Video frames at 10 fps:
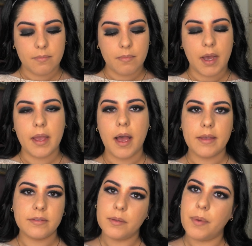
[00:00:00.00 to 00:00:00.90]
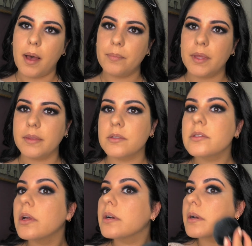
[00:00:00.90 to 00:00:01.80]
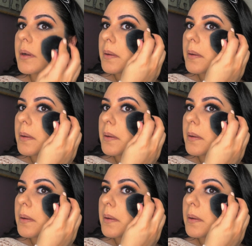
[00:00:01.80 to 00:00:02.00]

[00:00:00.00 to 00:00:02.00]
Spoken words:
my eyes to pop in this look.